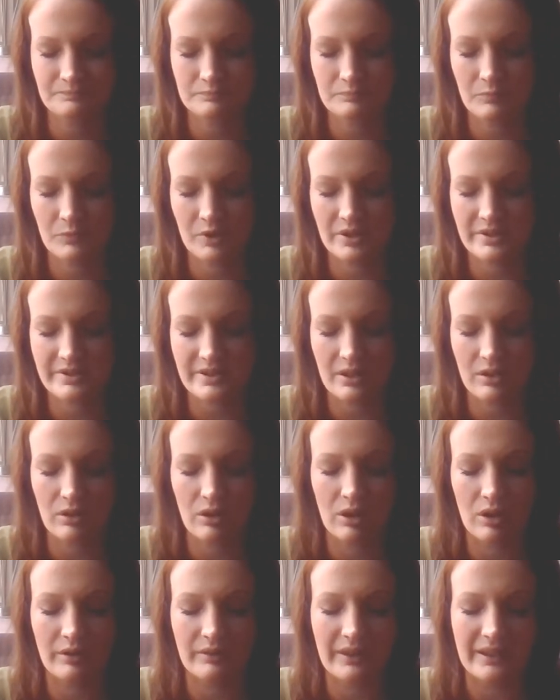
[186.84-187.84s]
what is it
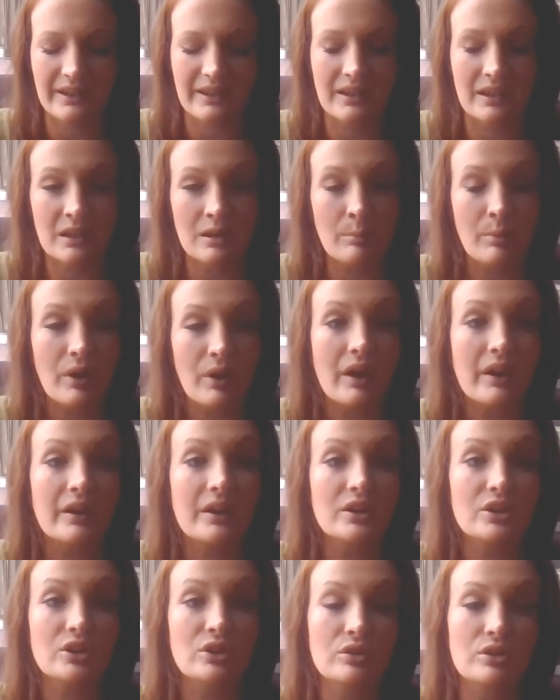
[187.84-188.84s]
called, like an antibiotic.
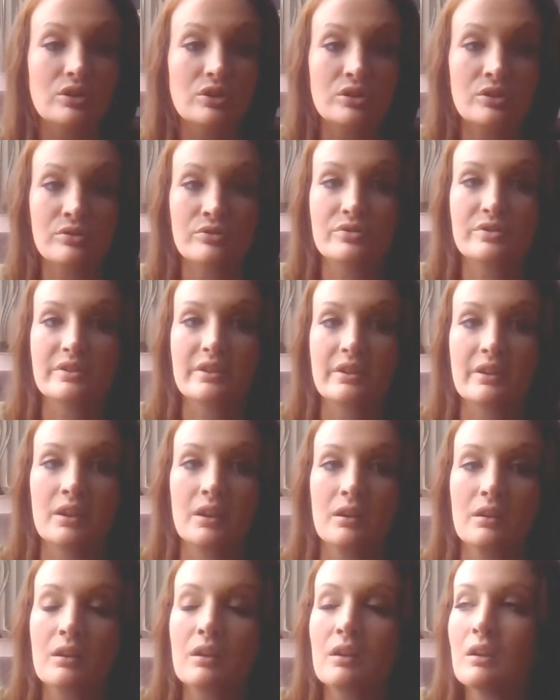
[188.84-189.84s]
You can use
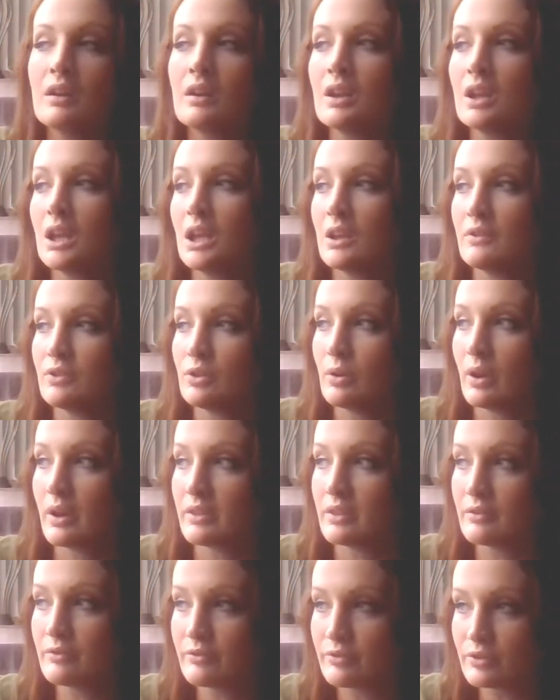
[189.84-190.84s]
it if you have
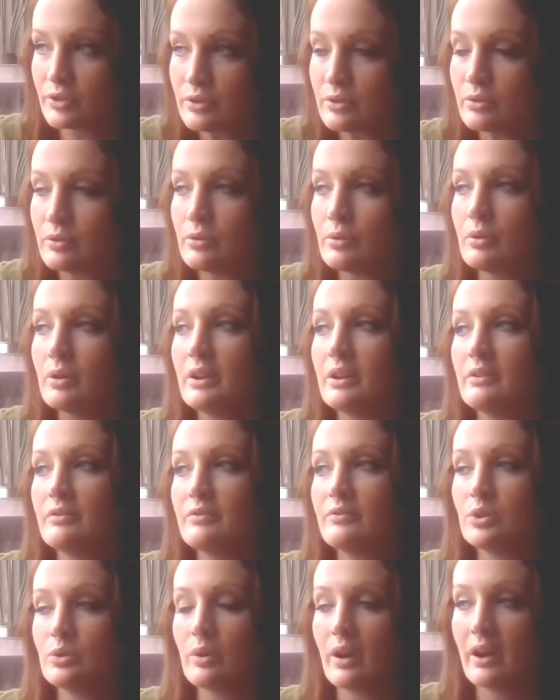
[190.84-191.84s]
the flu, if
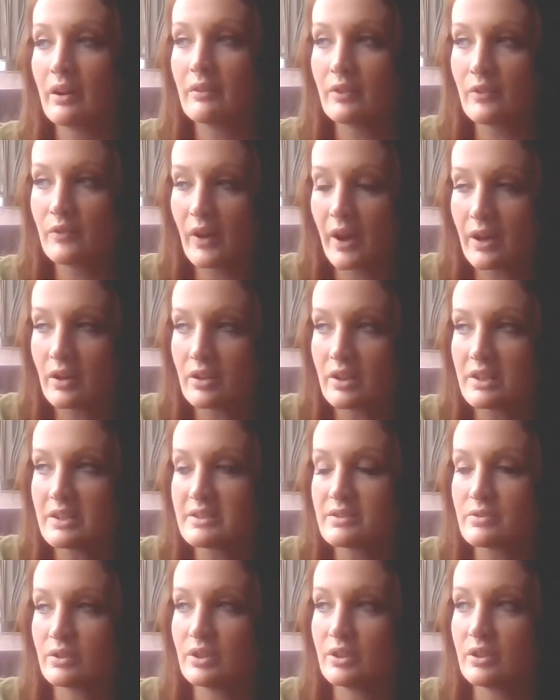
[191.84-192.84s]
you have a
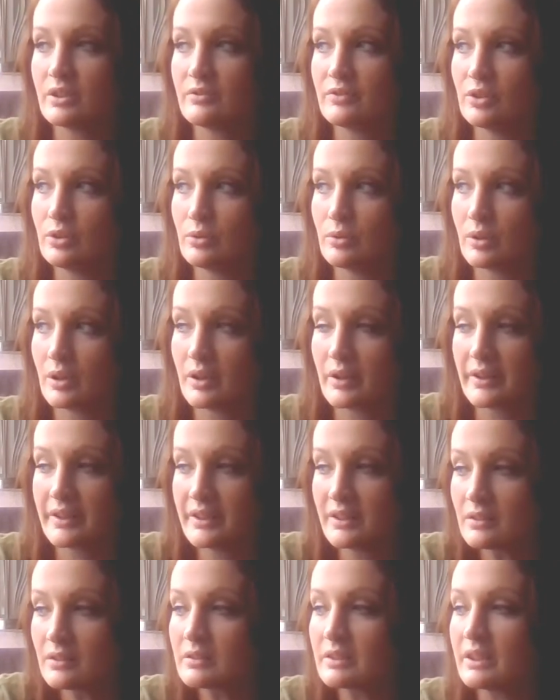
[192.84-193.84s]
virus, or if you are
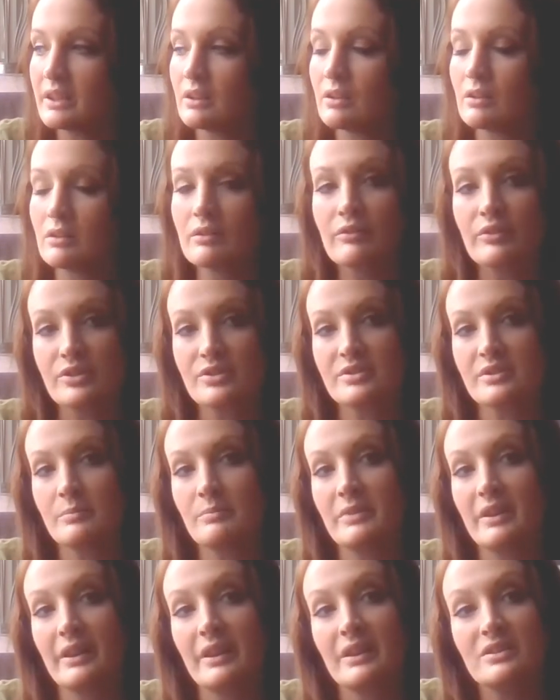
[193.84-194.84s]
healing for
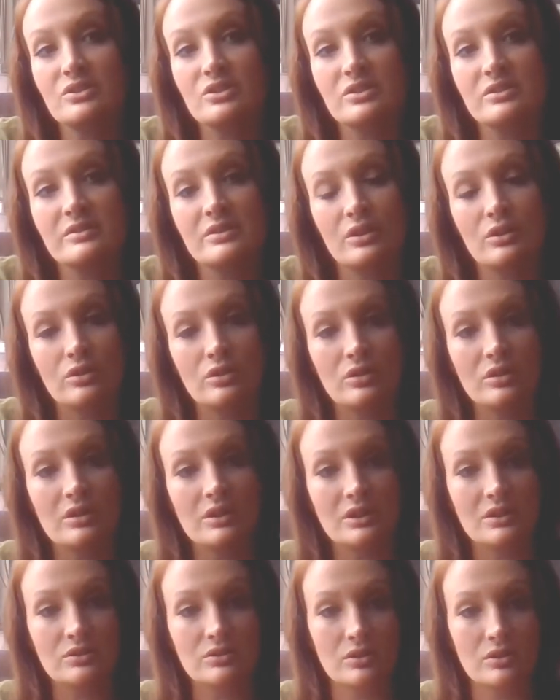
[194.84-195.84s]
something. It's just a good
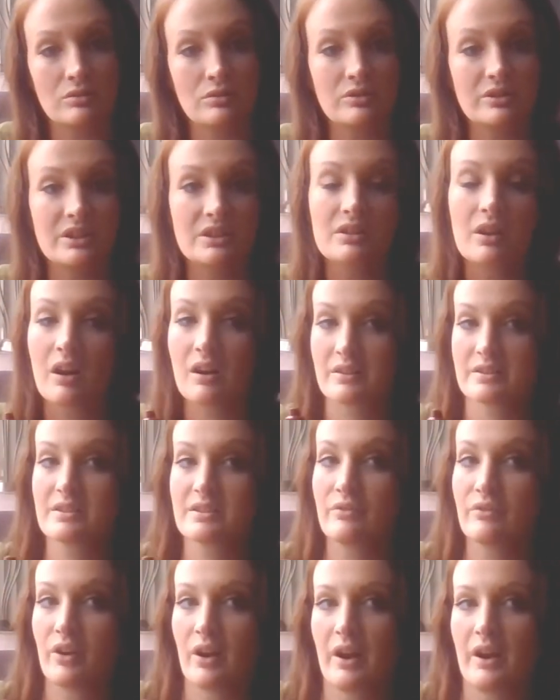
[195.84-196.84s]
internal
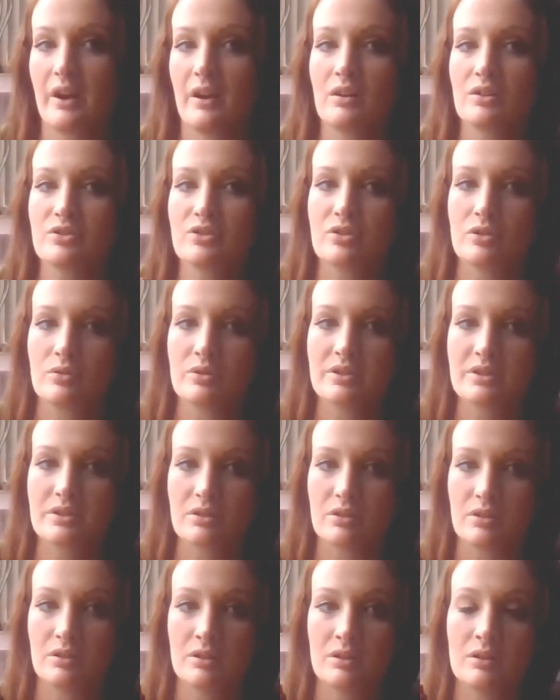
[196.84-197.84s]
detoxifier, so it's
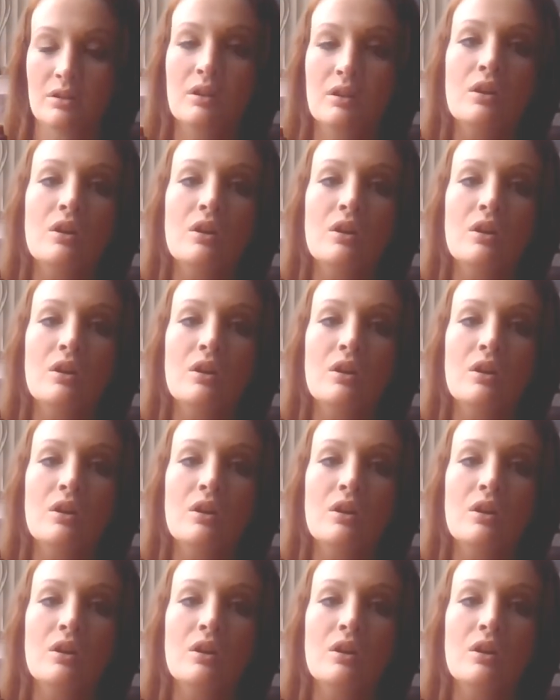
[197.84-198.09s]
good